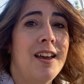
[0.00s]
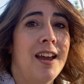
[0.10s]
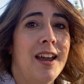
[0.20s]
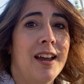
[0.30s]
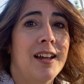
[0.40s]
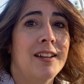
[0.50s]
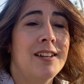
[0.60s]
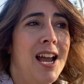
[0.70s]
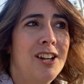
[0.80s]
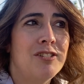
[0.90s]
and
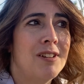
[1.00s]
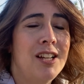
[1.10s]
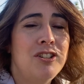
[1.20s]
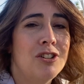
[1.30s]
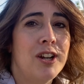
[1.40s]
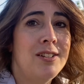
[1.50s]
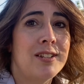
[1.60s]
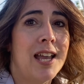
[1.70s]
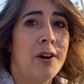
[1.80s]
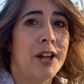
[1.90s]
not too
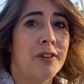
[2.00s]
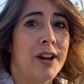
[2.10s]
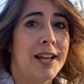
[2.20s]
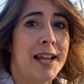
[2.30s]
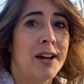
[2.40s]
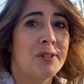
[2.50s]
crazy out here right now.